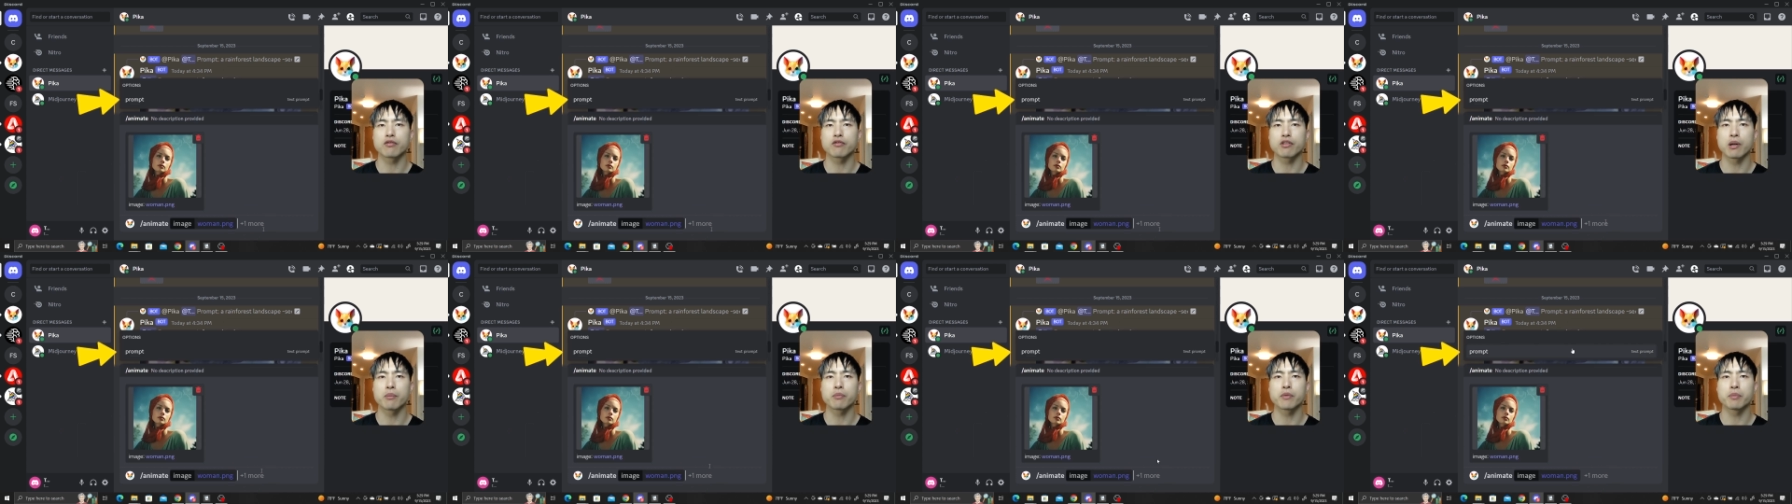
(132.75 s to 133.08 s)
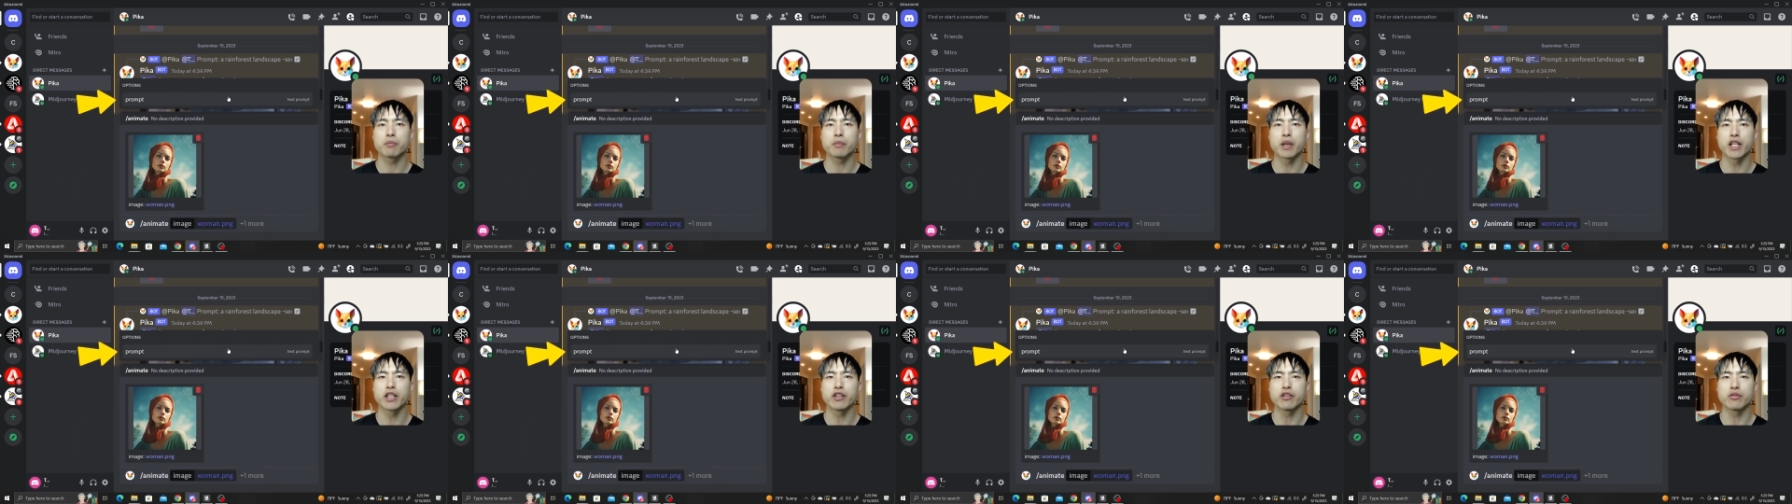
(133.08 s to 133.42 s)
from the
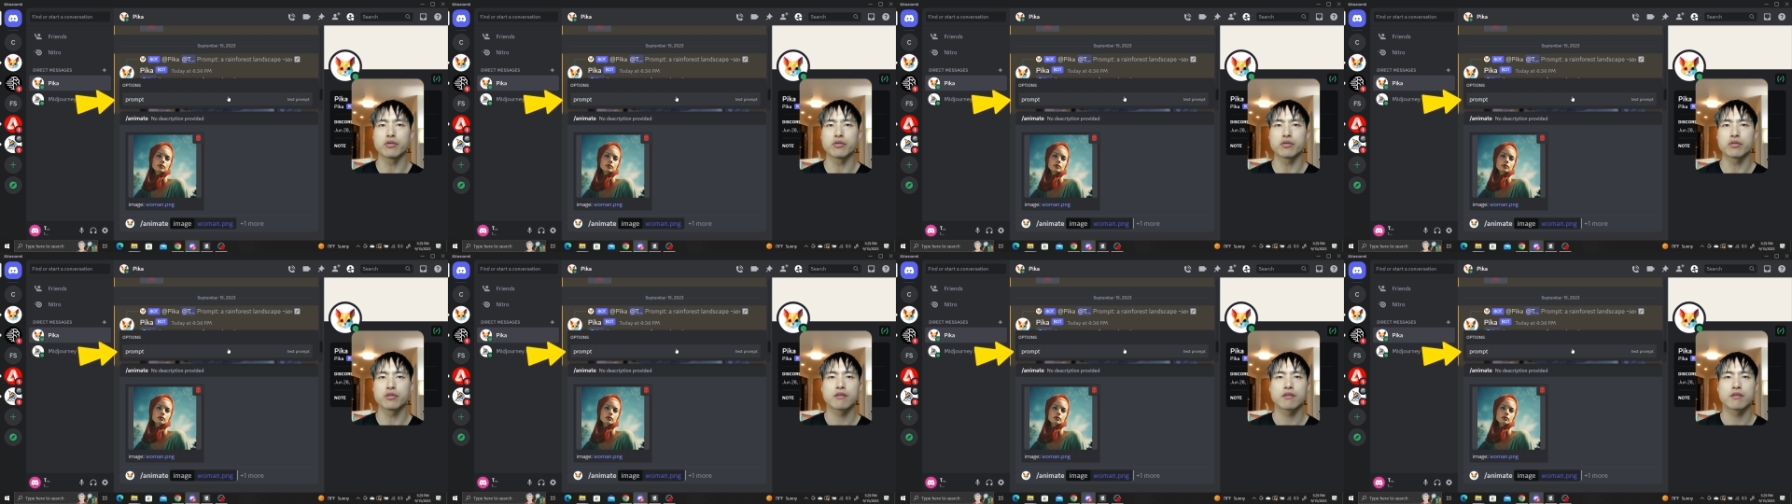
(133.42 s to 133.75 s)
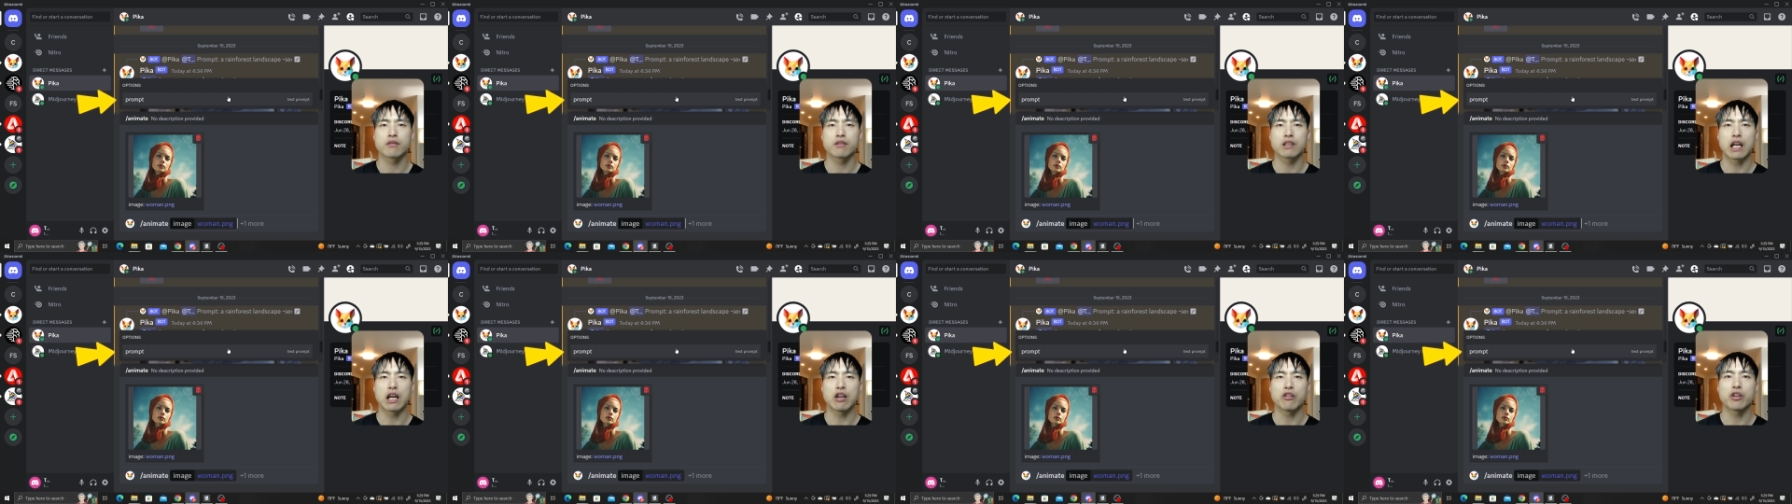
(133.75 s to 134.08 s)
menu.
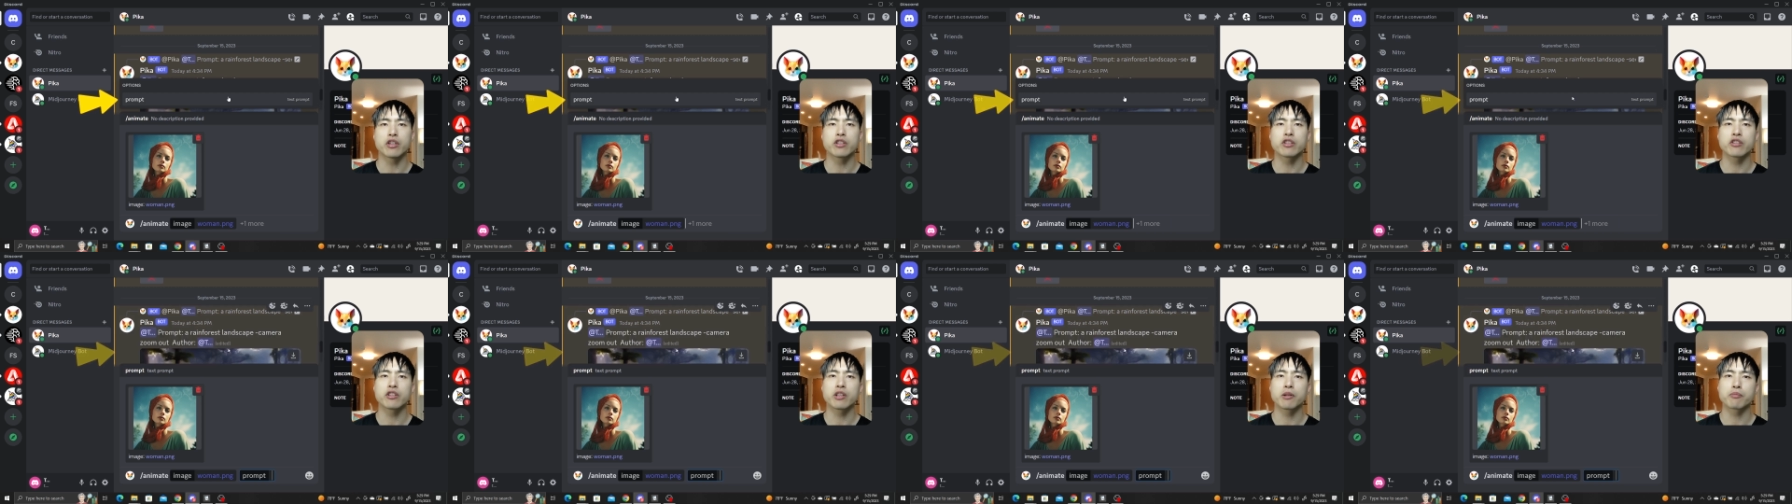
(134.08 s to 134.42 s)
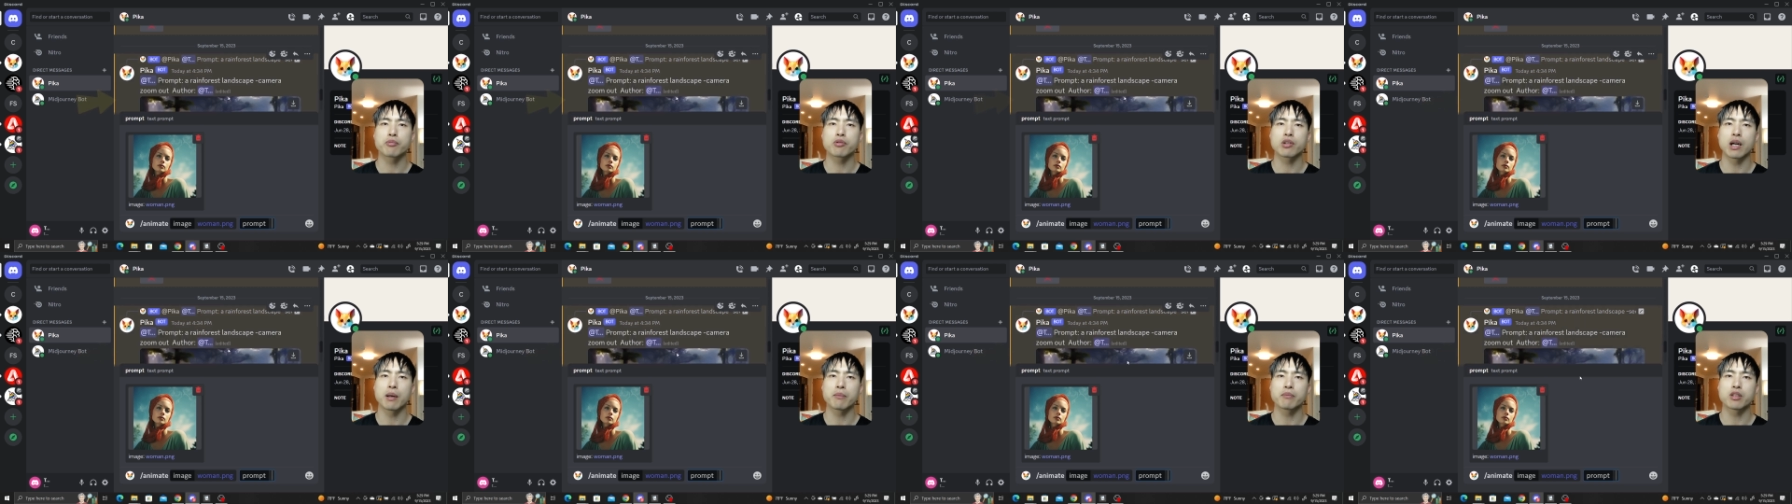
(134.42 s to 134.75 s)
I'll enter the
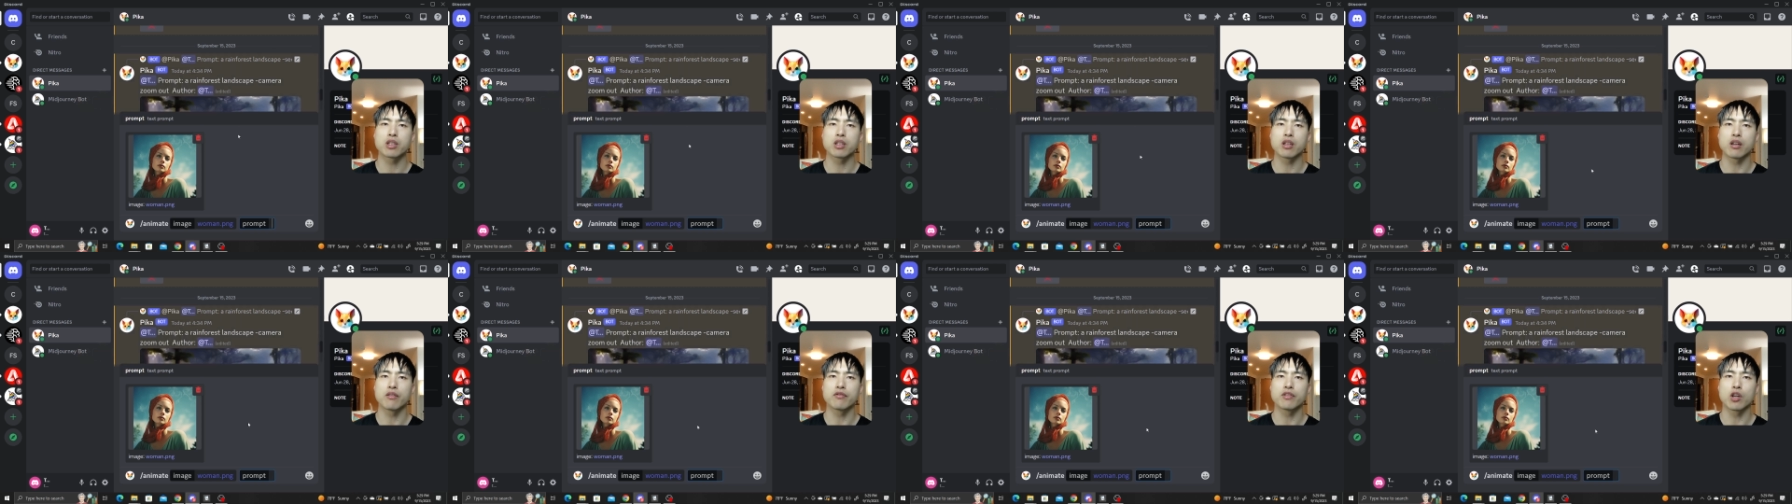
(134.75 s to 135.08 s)
prompt of a